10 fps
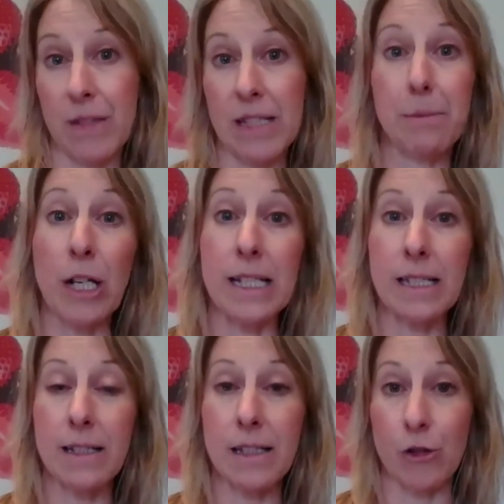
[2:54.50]

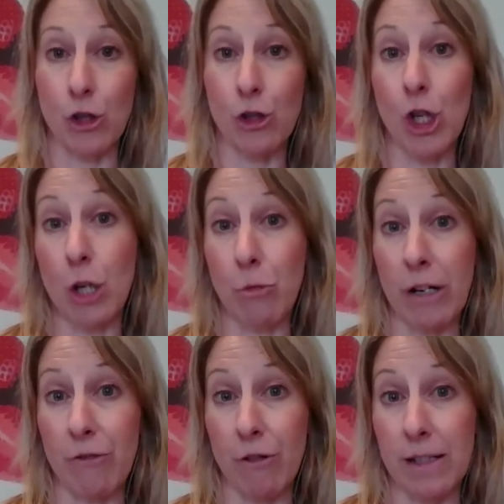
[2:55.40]
spices, such as
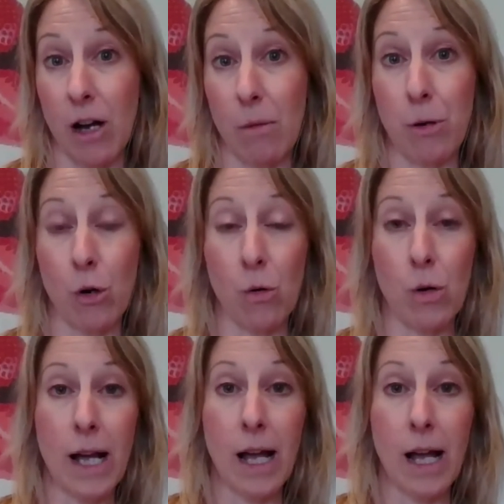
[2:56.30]
turmeric, for example.